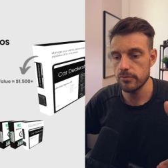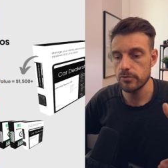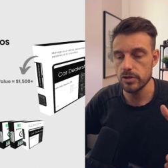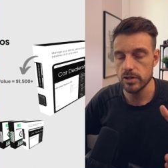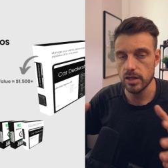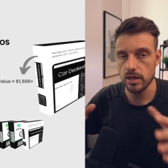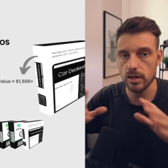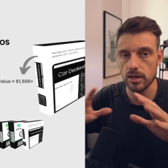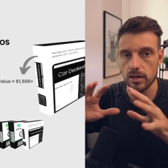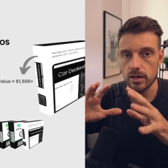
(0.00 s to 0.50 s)

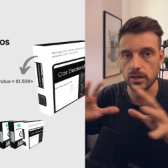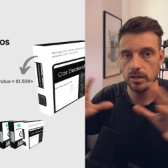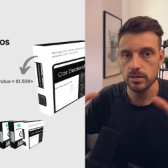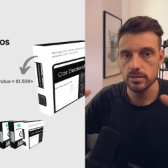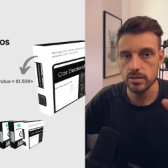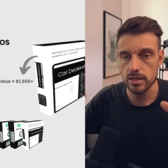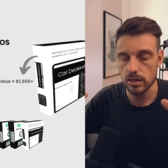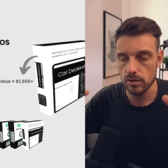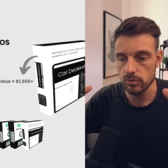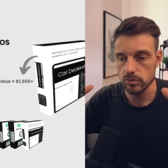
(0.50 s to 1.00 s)
everything in a
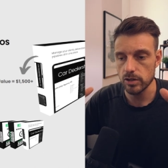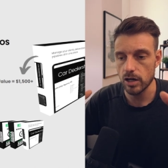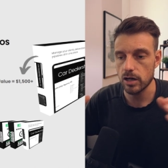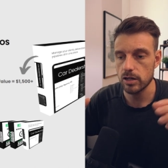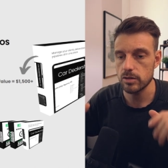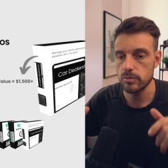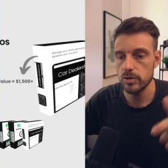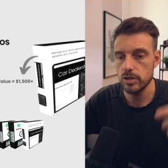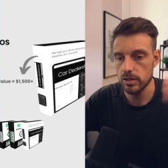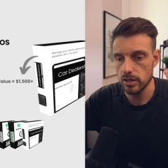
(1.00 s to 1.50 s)
single
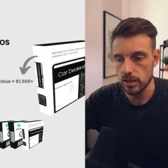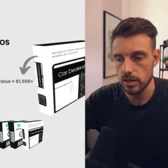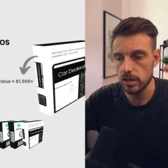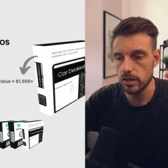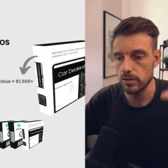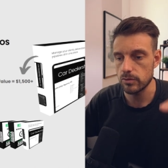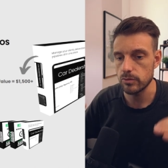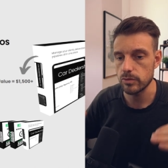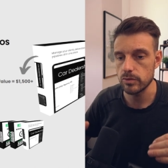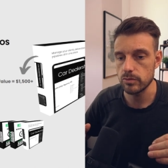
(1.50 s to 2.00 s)
document, and
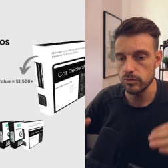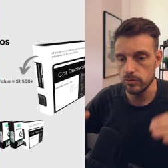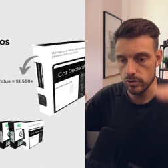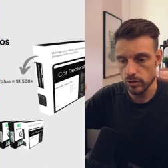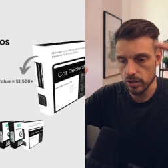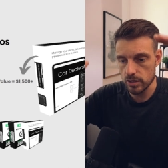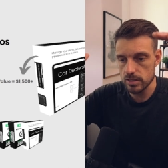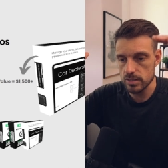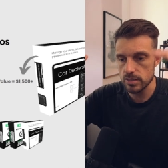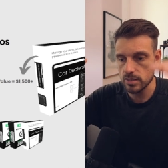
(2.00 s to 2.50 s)
then you
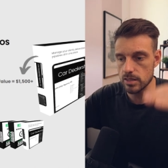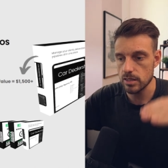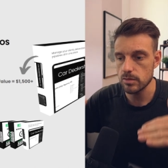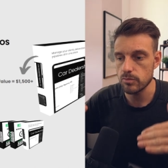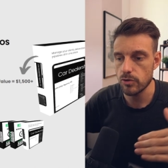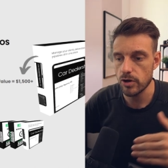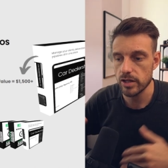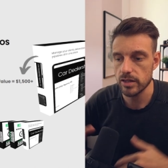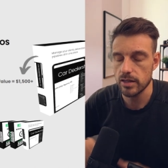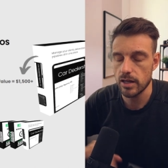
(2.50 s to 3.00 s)
you can see the
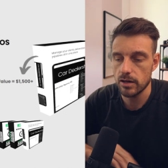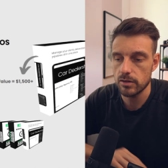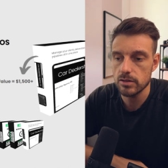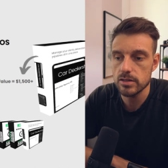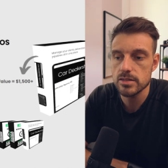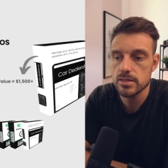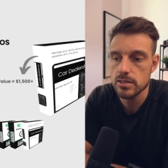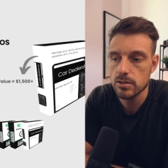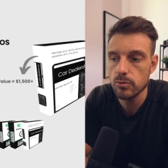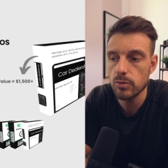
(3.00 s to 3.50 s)
breakdown
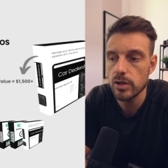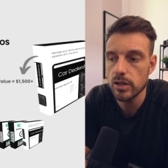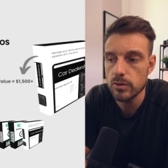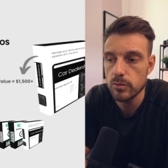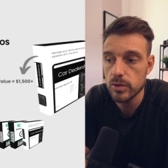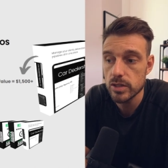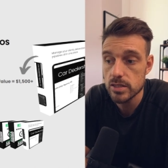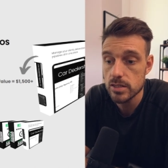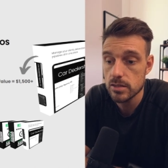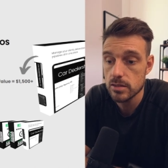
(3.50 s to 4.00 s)
and see really
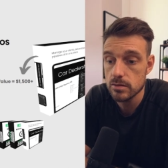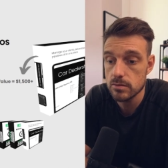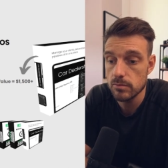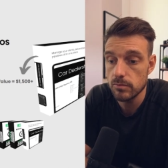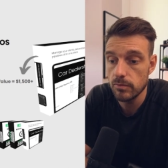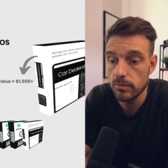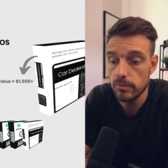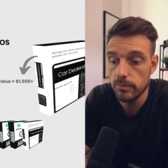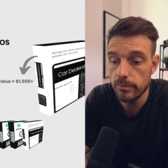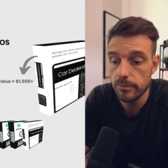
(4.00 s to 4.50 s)
what's
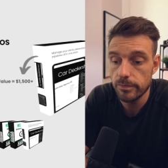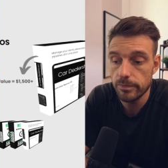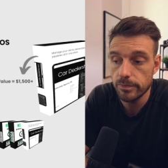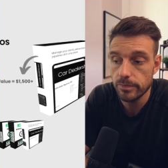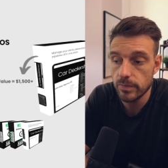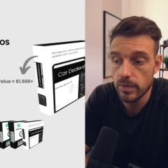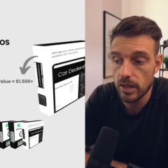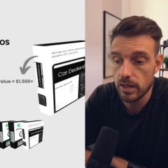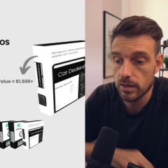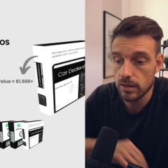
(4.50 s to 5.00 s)

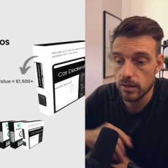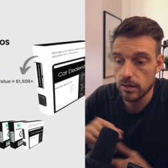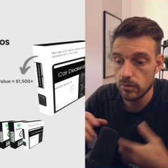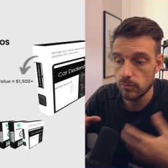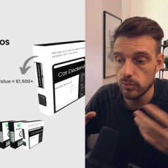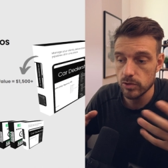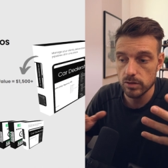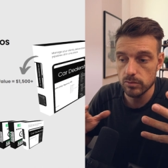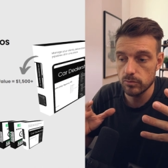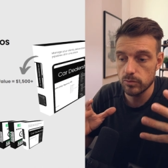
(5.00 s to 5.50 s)
like
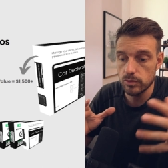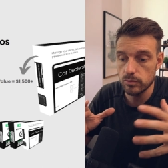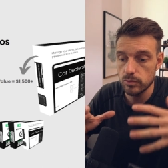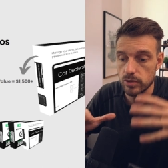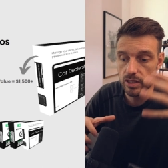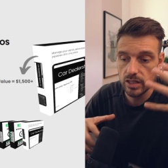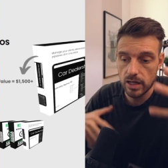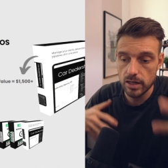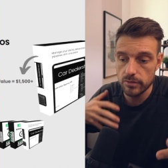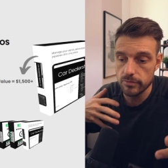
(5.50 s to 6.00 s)
what what,
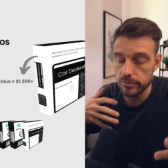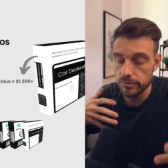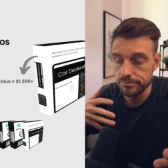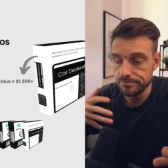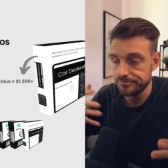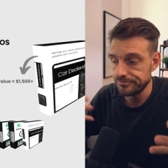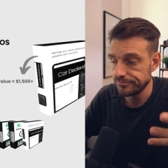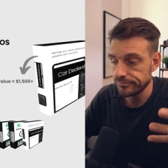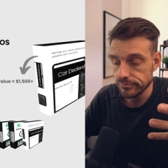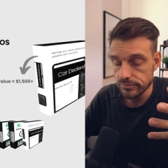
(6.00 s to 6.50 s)
what kind of
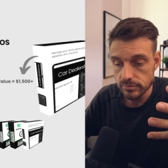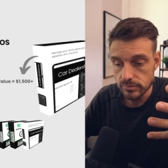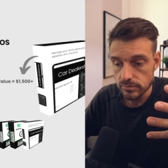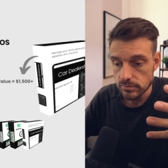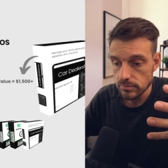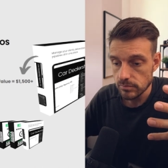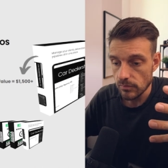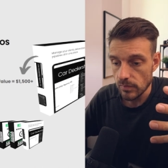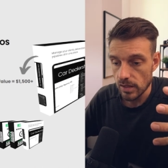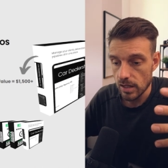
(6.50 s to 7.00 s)

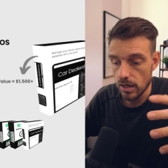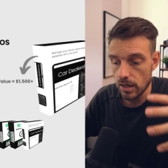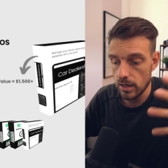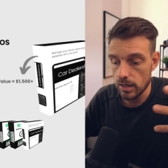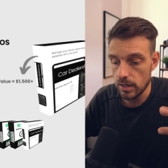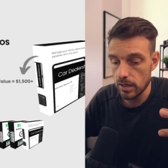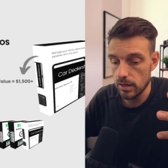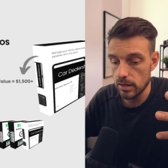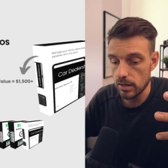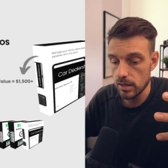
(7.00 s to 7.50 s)

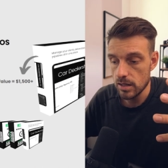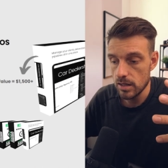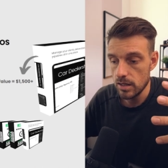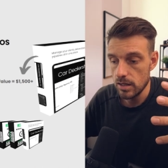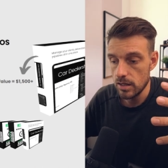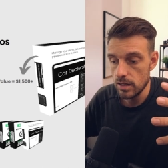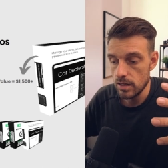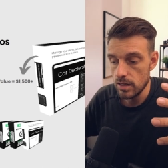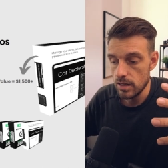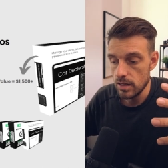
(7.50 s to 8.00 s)
uh,
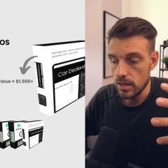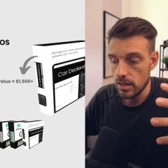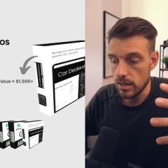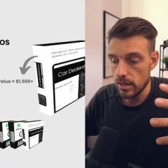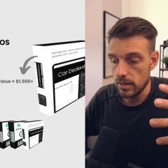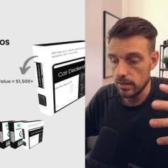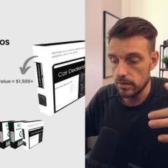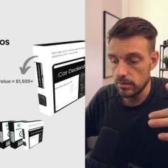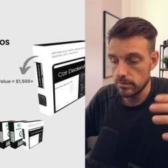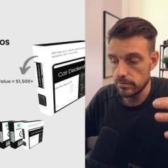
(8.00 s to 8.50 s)

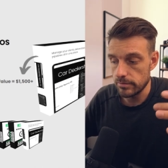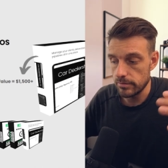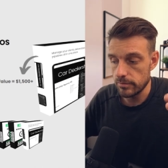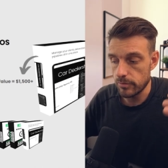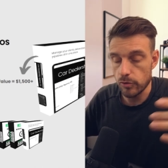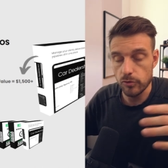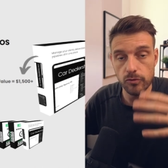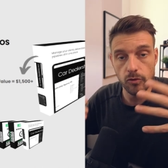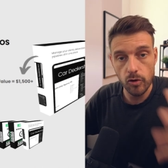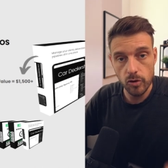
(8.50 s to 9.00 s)
um,
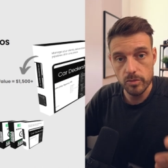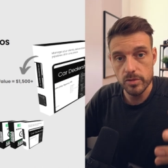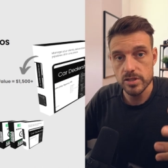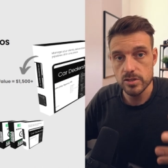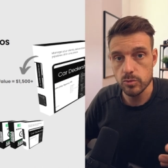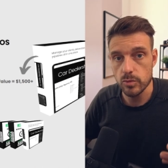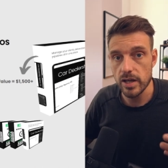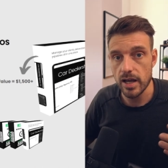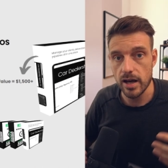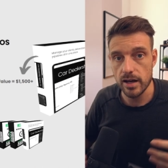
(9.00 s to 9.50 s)

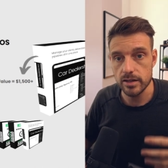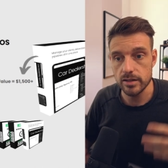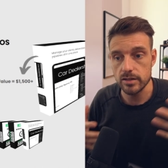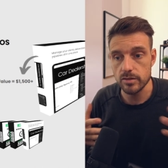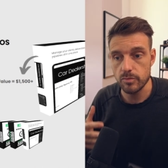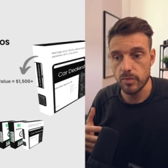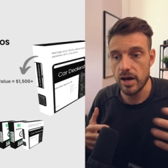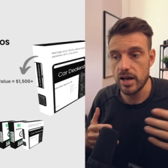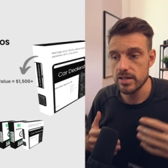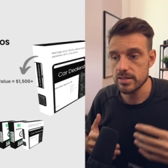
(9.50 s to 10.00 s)
performance we had in
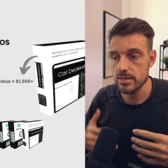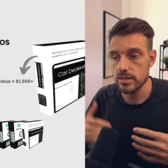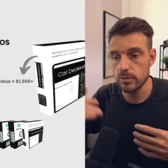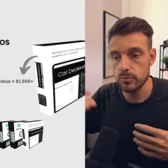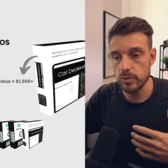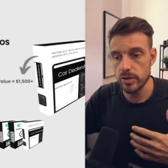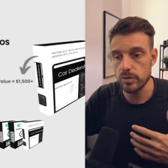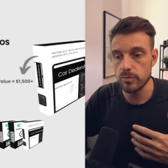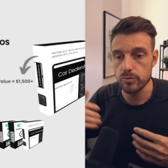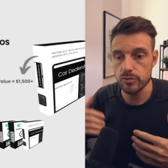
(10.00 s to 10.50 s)
the past.
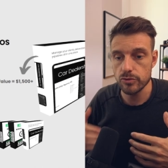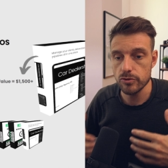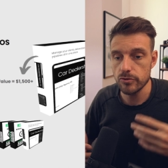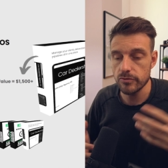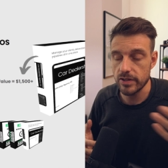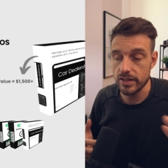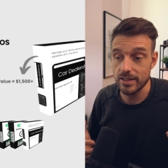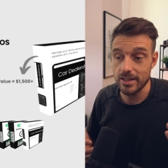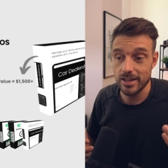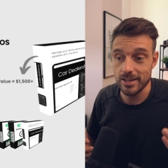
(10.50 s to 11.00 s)
Did we
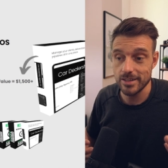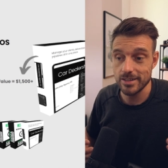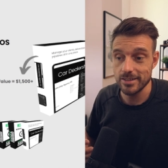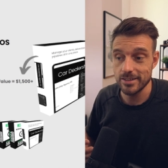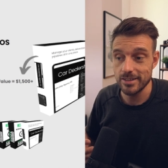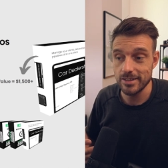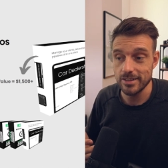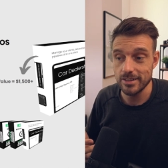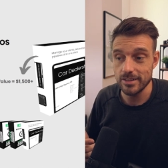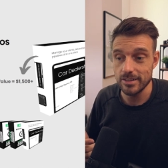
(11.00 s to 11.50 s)
improve? And
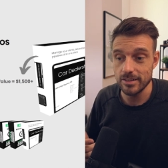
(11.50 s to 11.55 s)
then